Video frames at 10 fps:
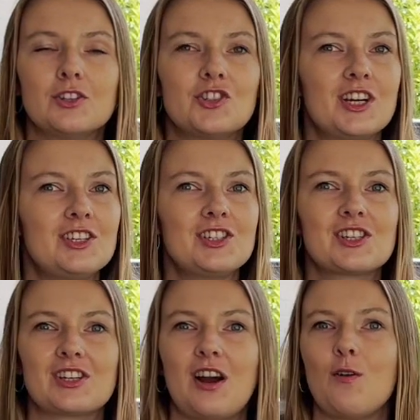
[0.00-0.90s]

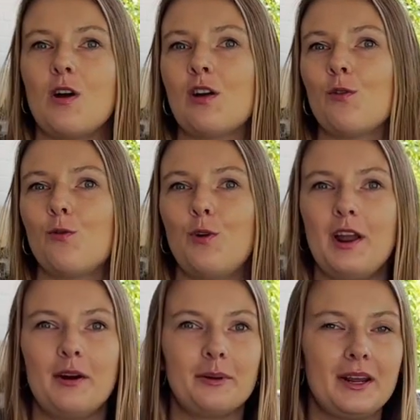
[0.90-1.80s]
chances are
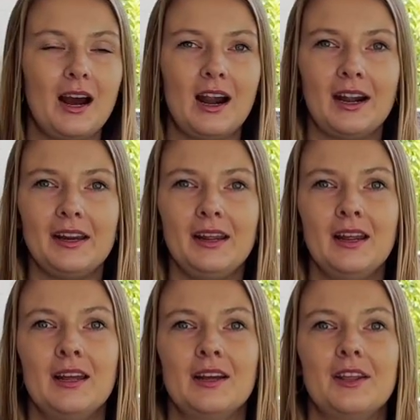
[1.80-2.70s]
very high
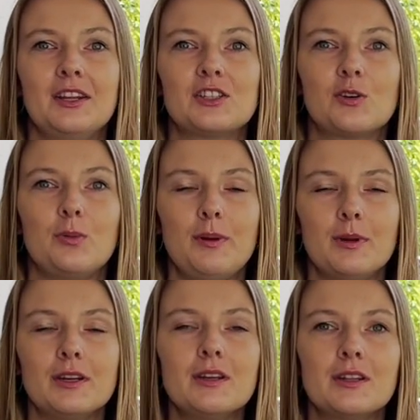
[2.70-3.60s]
that
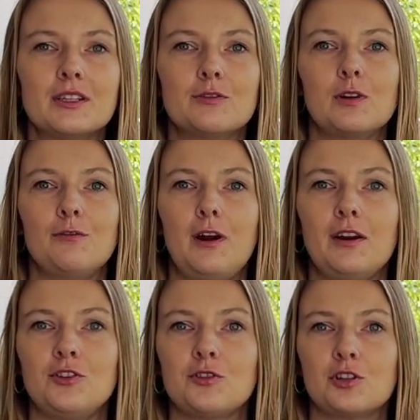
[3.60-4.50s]
women that will
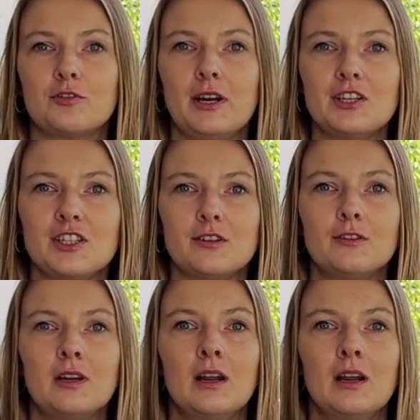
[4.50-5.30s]
find you attractive,